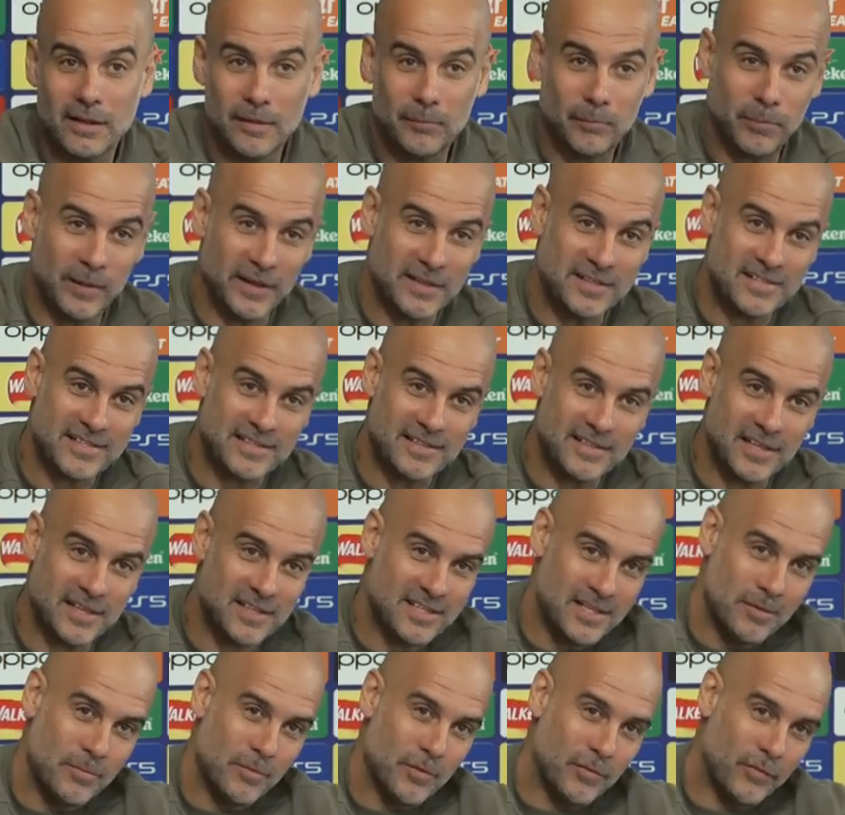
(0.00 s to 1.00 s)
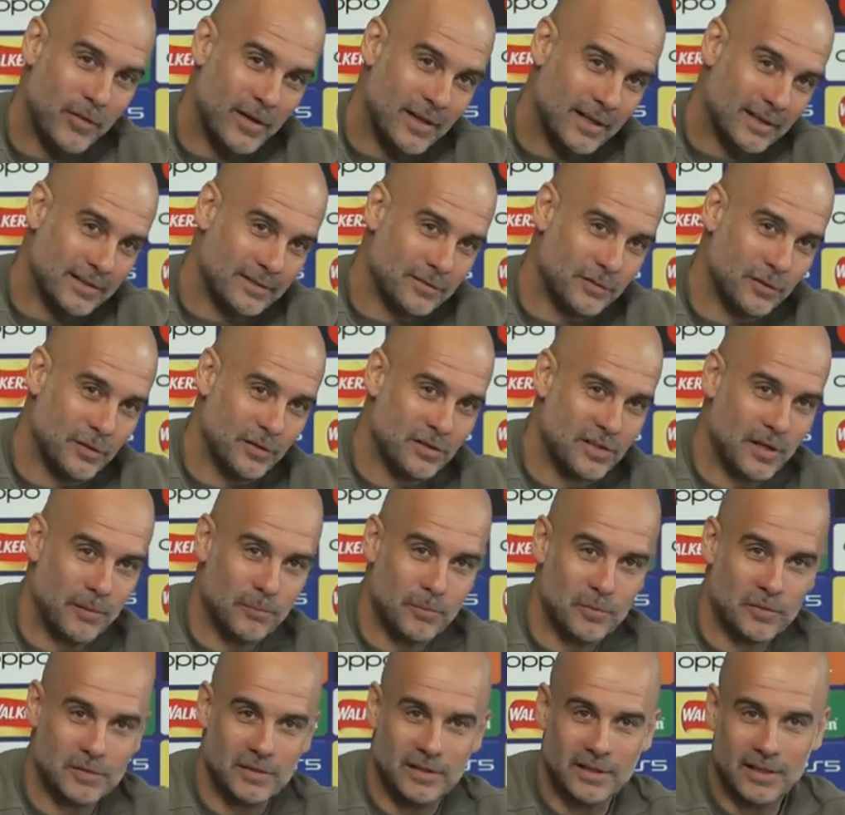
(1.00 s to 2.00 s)
placed 10 semifinals for the
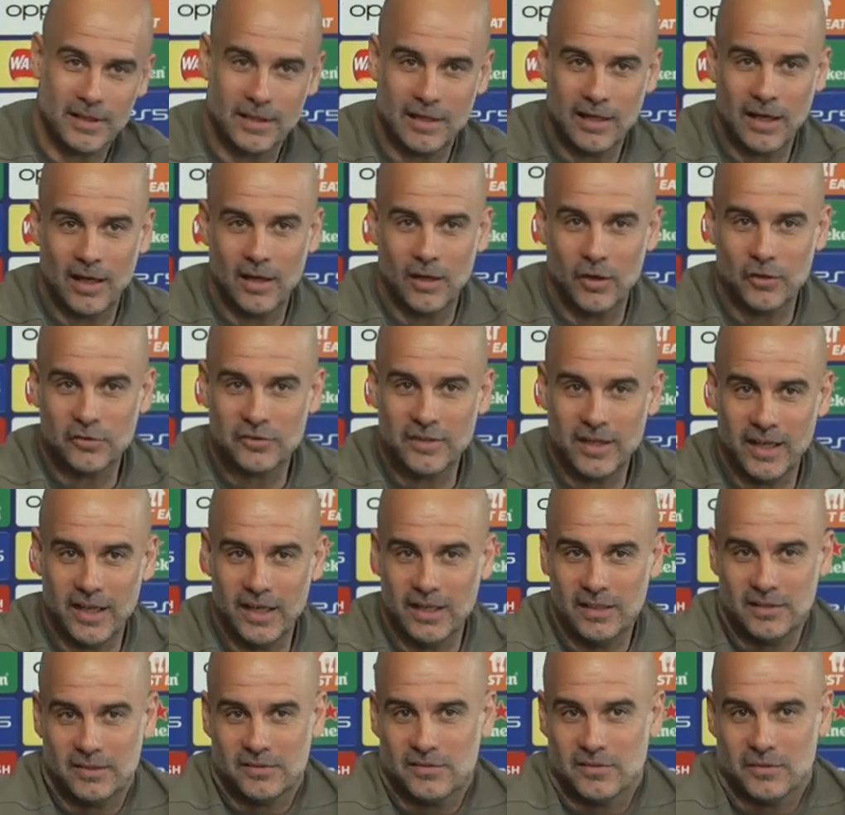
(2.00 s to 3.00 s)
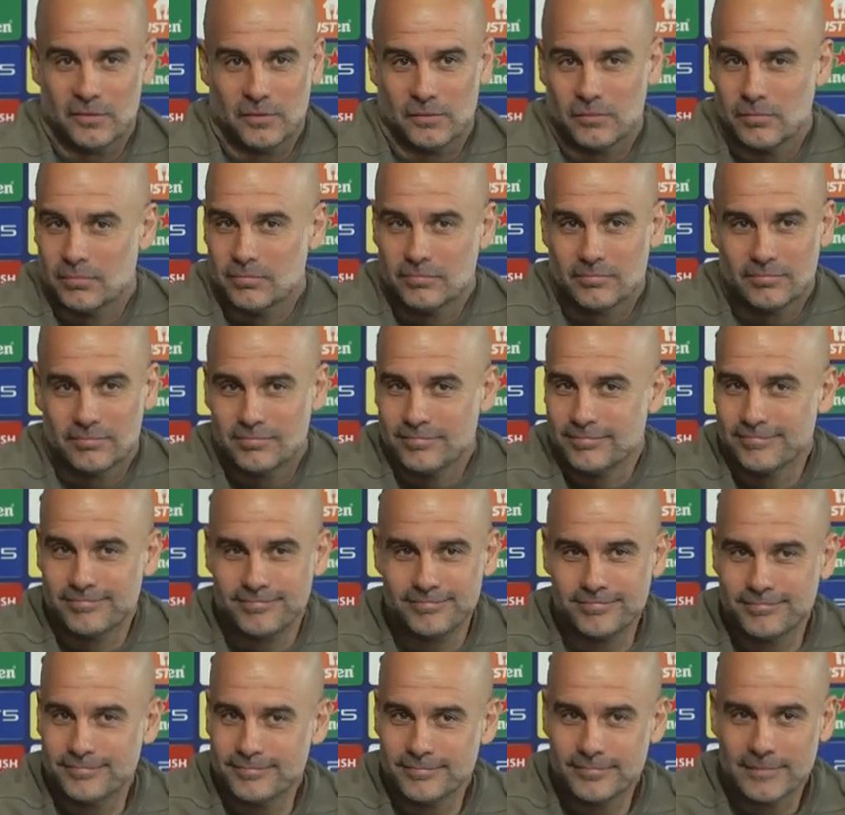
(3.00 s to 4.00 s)
Champions League and I lost 8, so
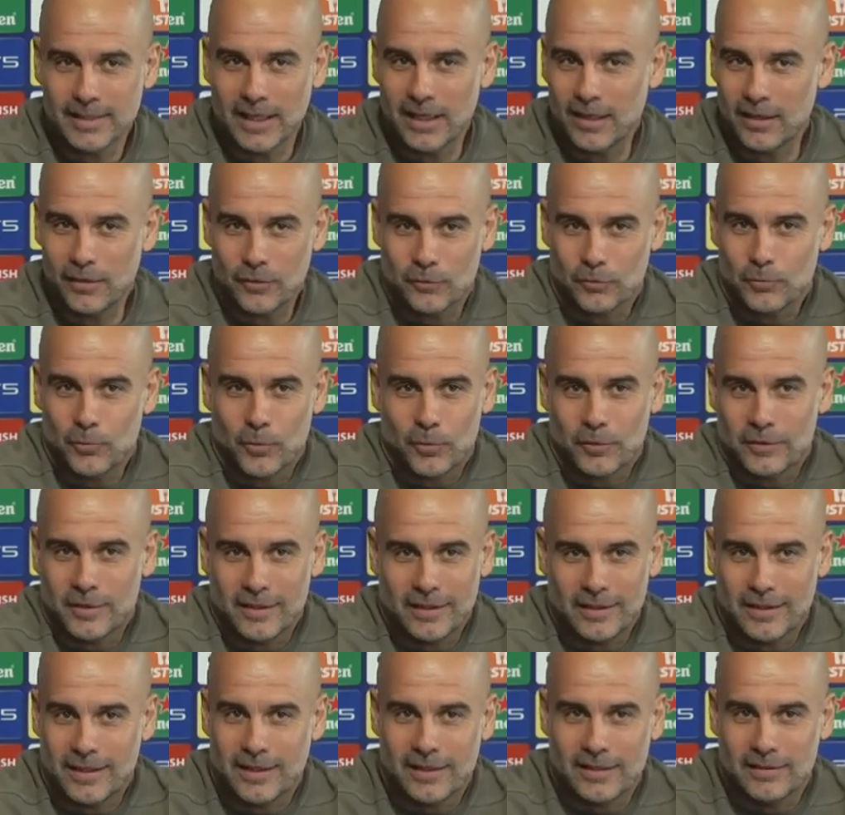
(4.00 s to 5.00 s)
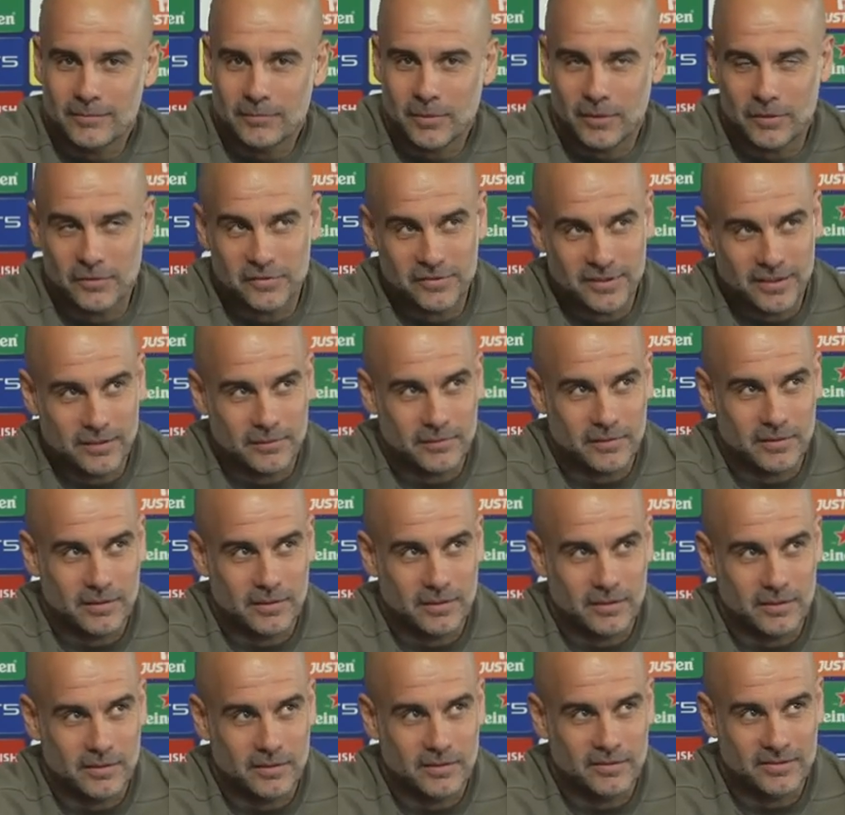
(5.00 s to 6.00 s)
I lost more than I won 7.
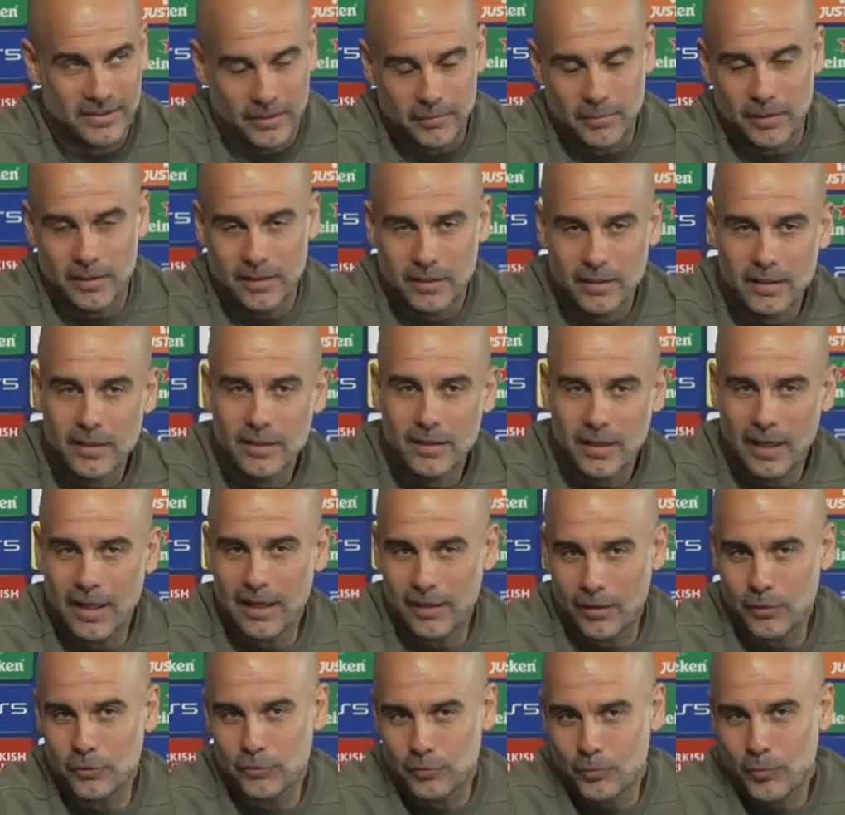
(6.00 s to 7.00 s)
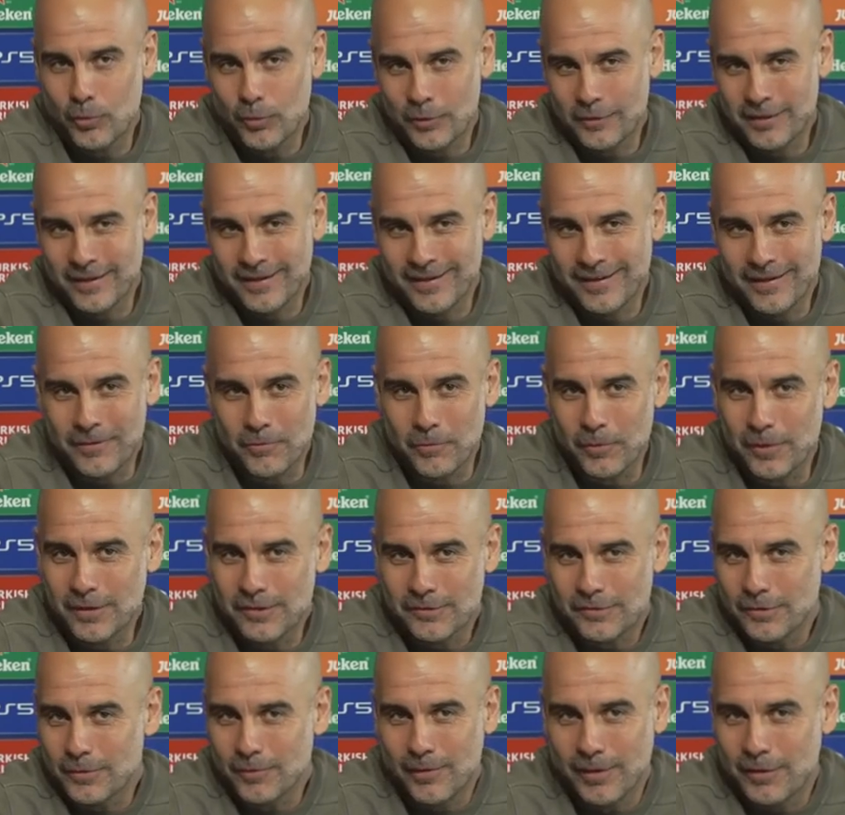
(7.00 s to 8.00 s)
I lost more than I win,
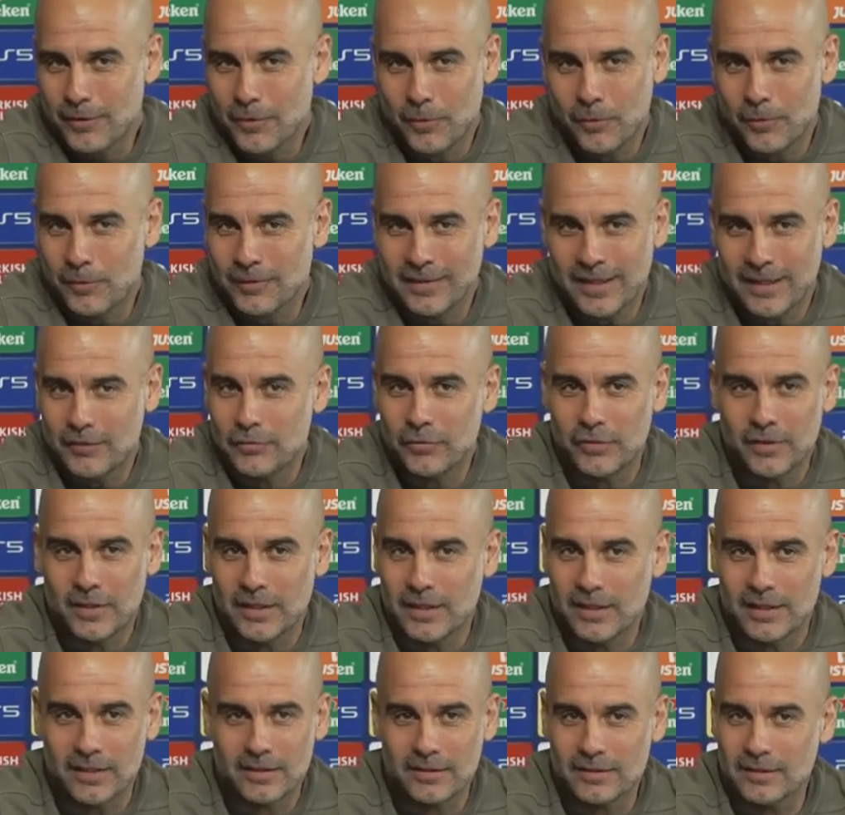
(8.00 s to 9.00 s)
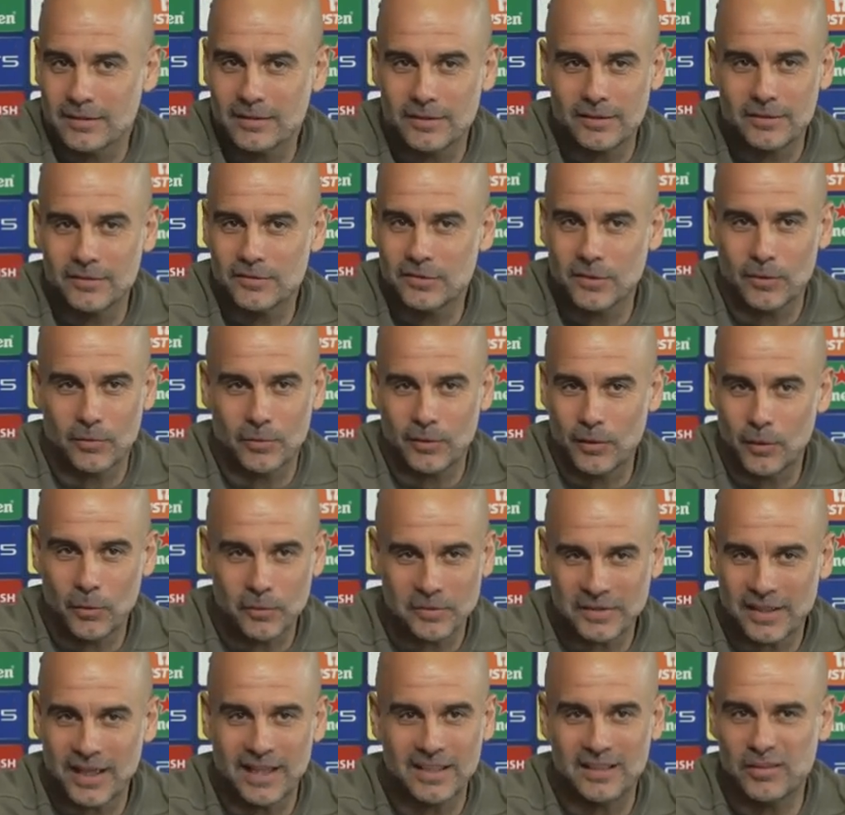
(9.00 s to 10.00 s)
so I know that feeling. So and always
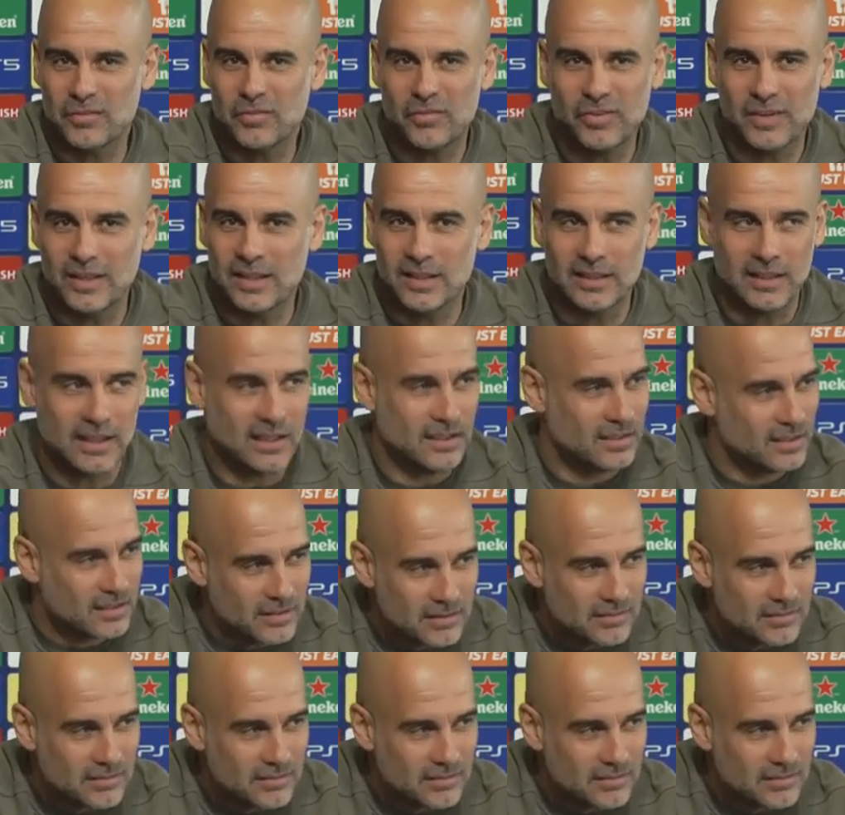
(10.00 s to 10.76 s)
I had the feeling that,